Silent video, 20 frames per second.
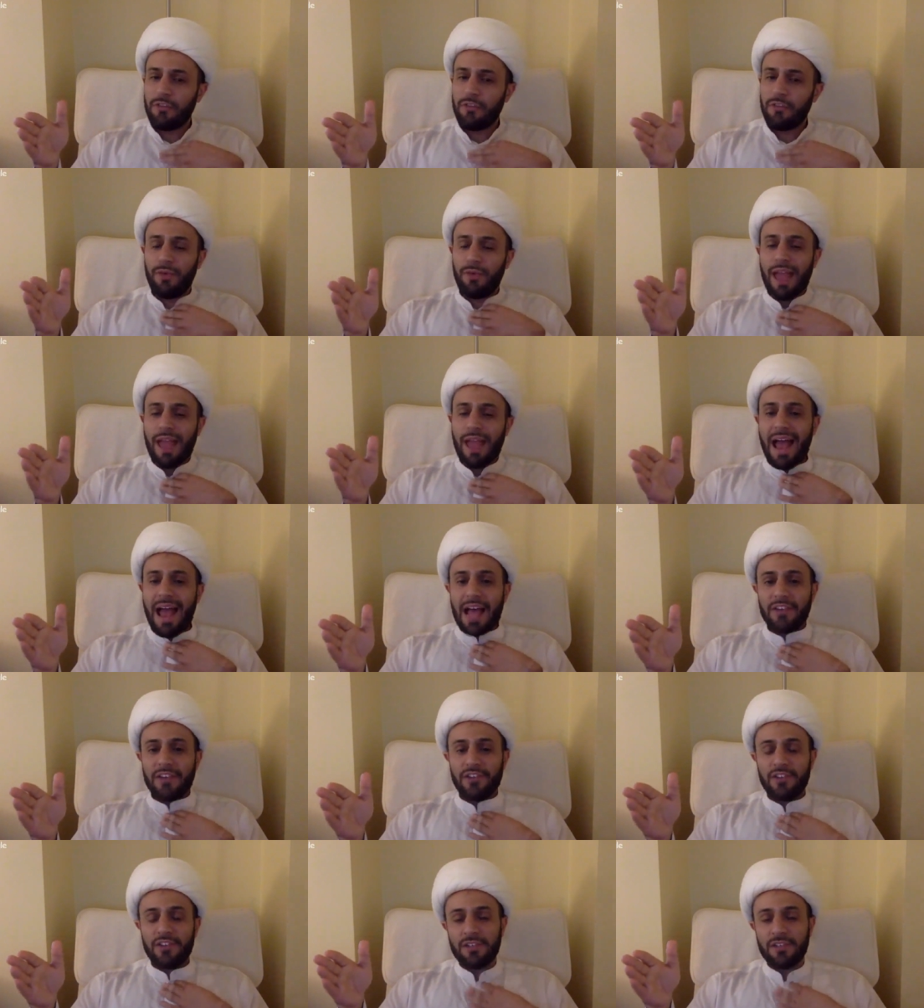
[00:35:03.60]
we
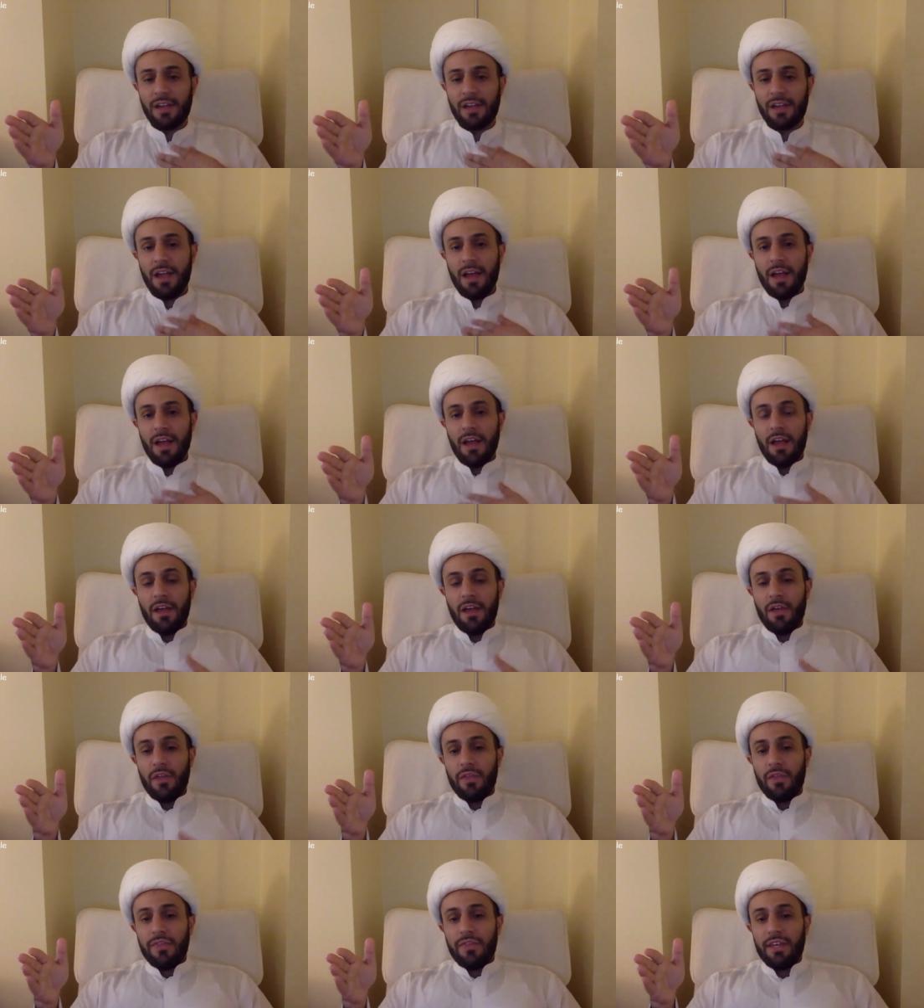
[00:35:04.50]
ask
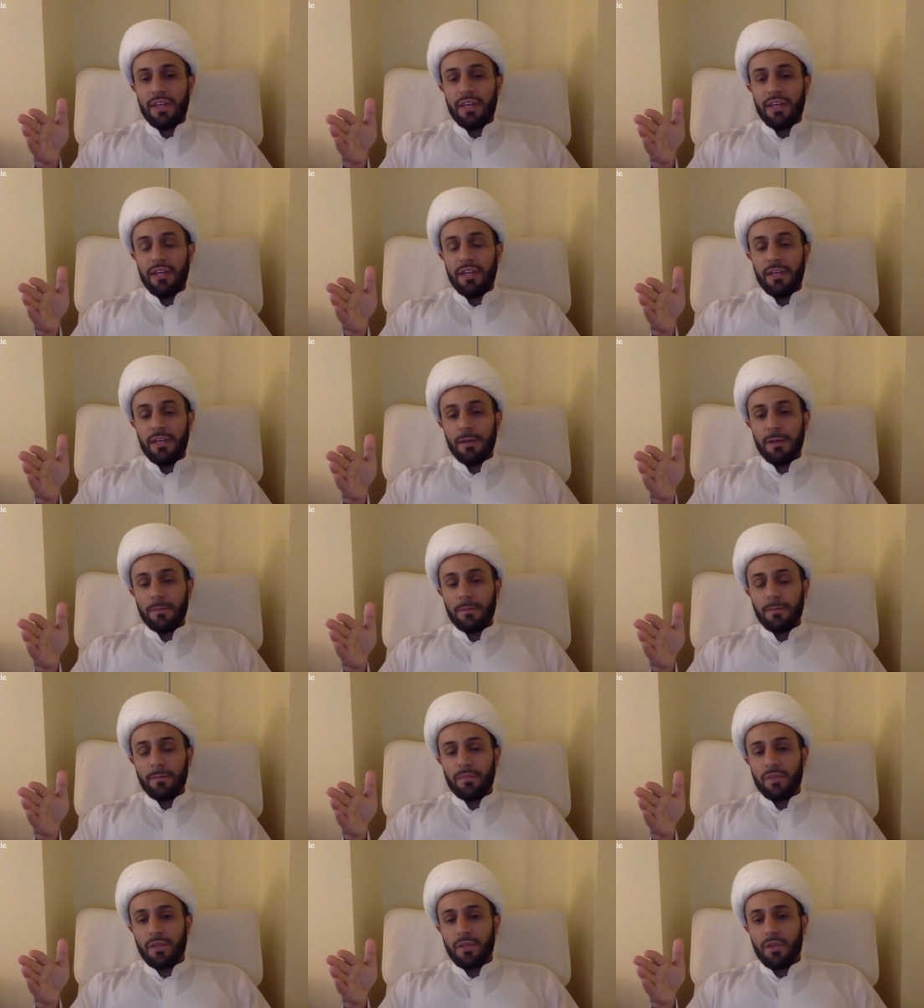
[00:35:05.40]
the
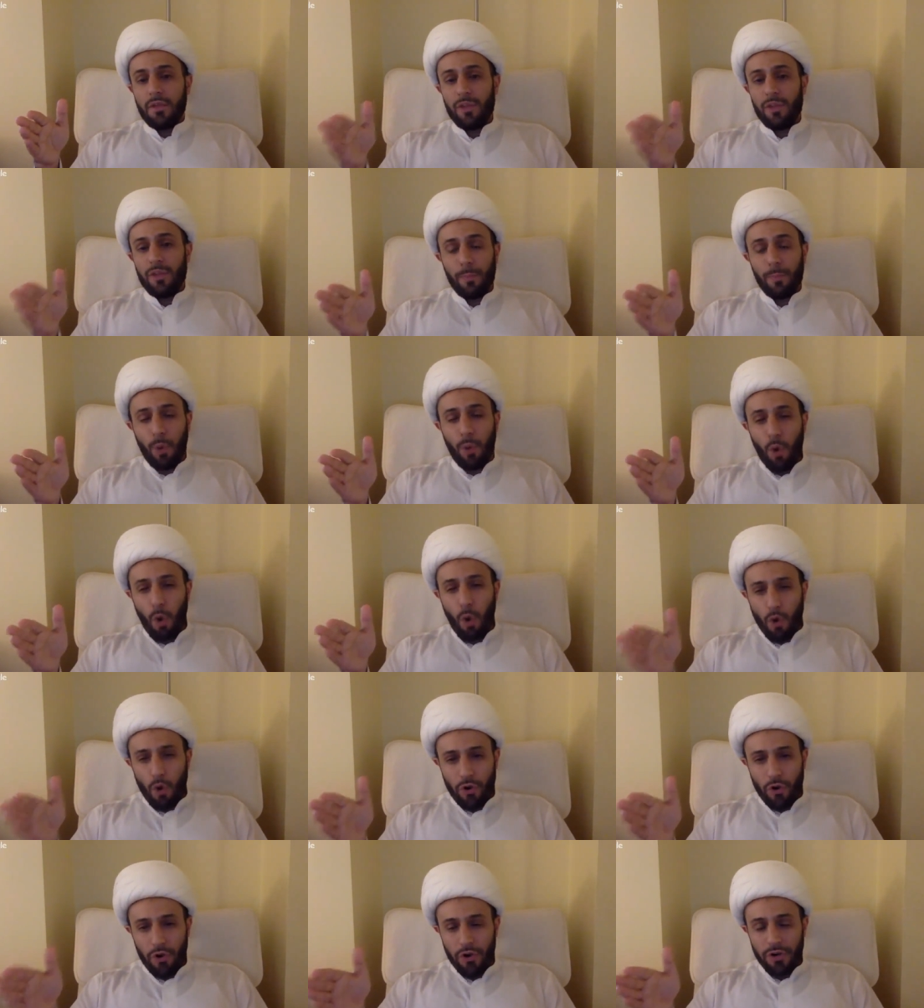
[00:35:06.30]

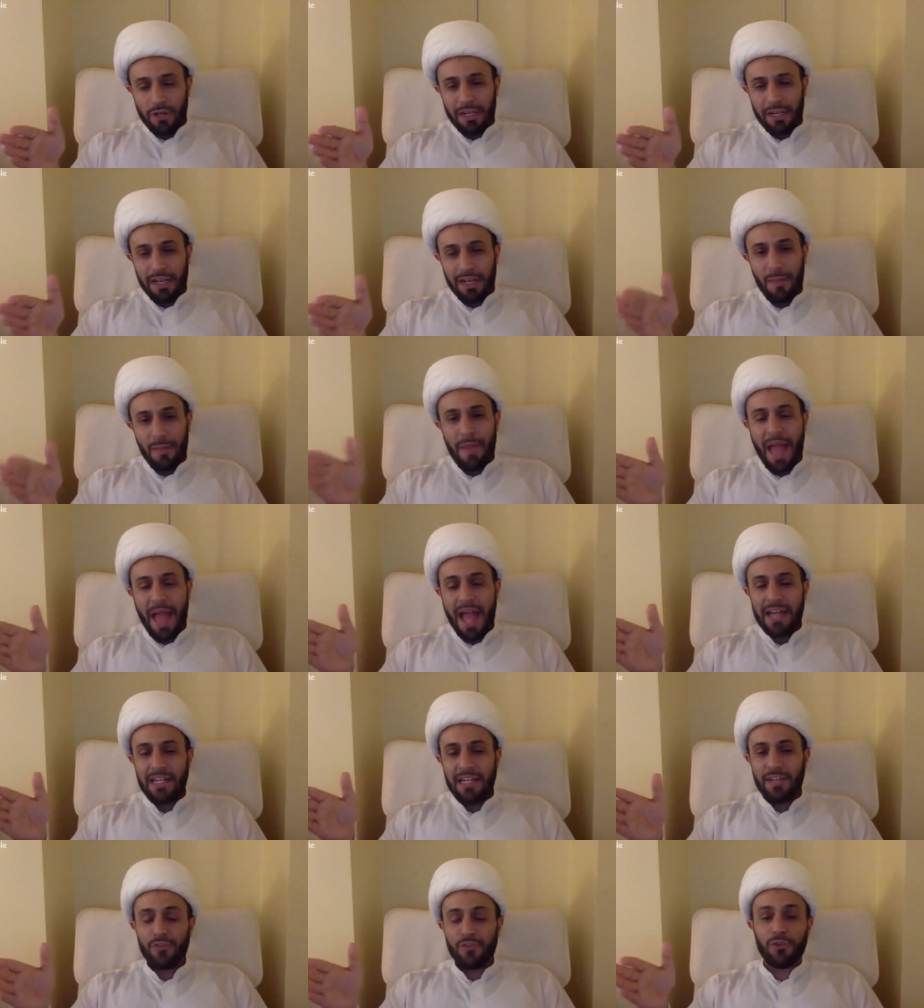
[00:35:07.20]
poorer
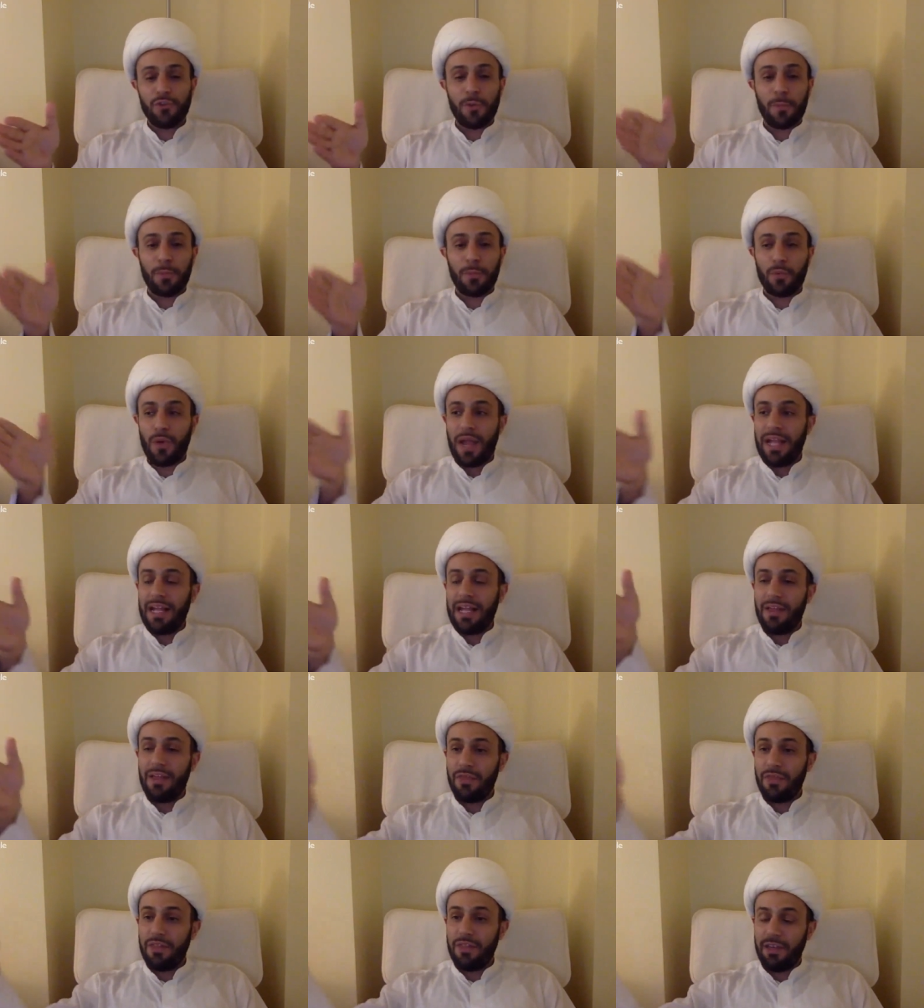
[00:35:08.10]
companions to pray
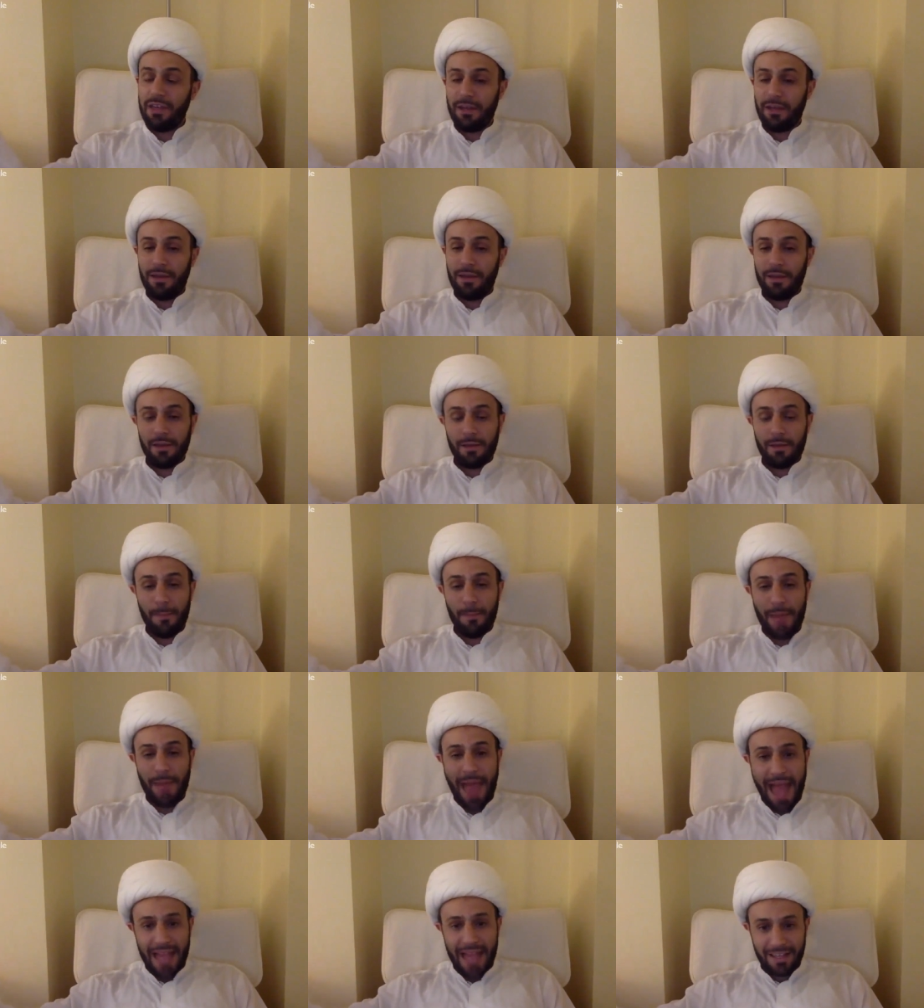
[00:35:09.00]
in the
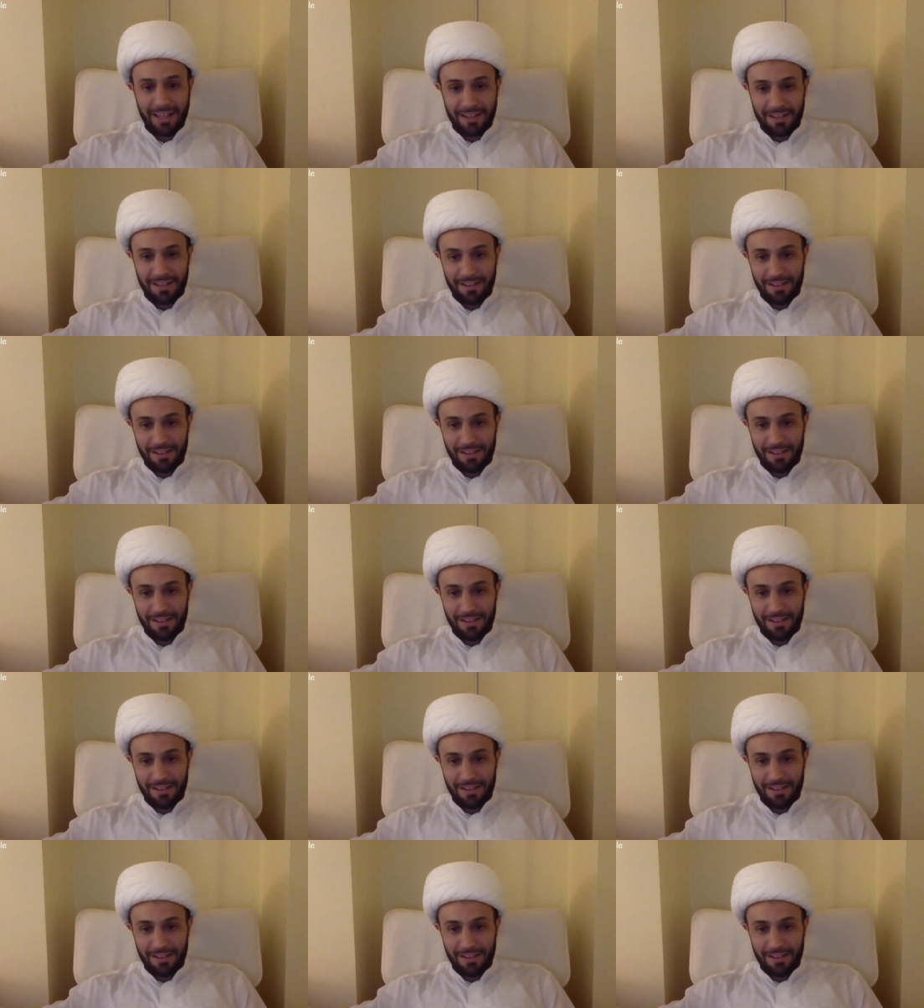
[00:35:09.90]
back?